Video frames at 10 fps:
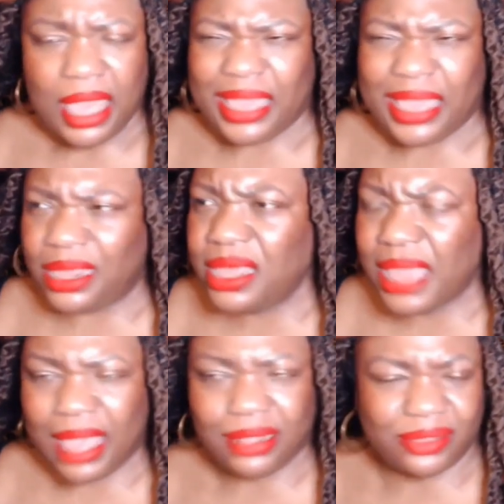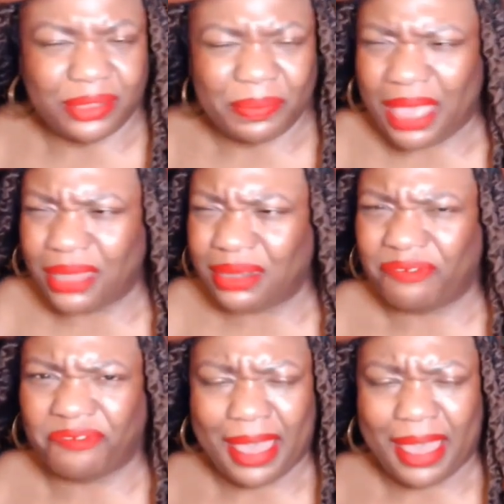and he had some kind of
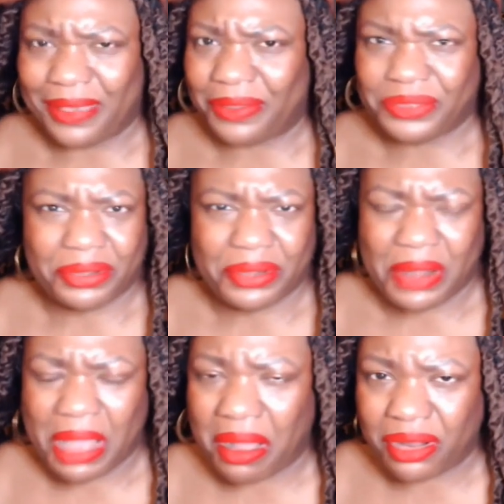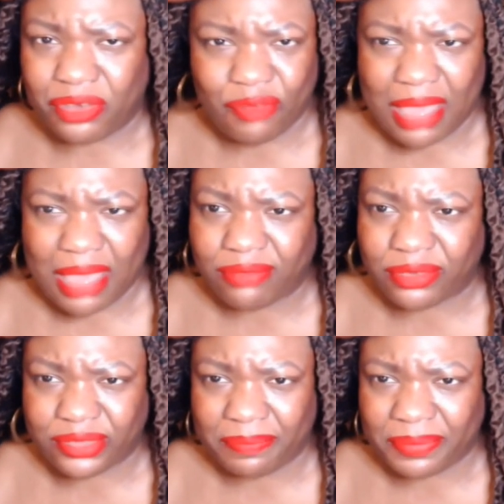files on a hard drive or
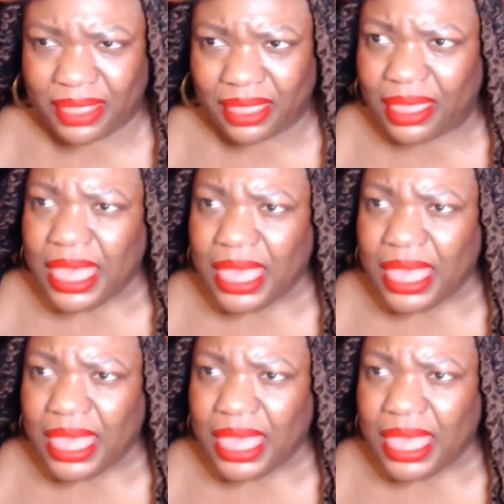something,